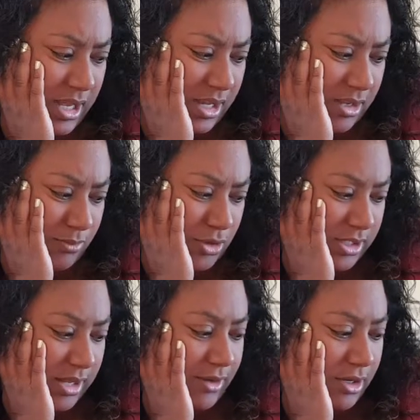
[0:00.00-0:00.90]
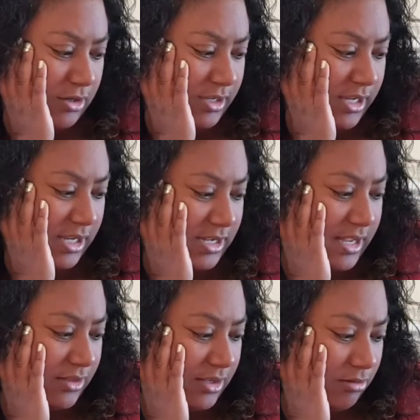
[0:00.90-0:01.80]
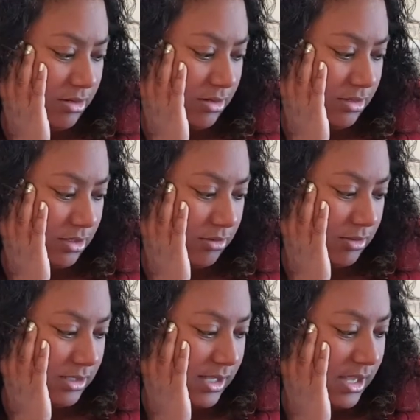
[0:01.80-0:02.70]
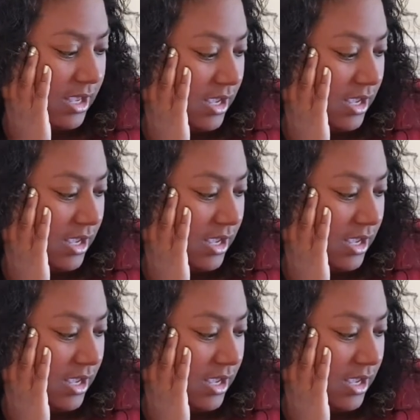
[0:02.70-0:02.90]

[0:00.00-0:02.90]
Yeah, I'm just having a look at it now, the Chris